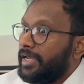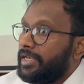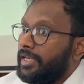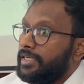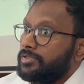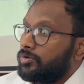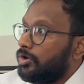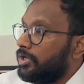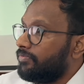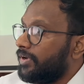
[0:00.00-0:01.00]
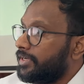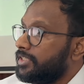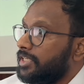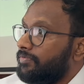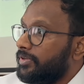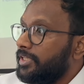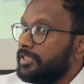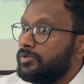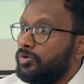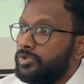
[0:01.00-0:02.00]
Platelets, clotting factors, everything
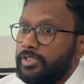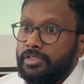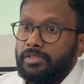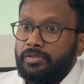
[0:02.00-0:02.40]
is losing.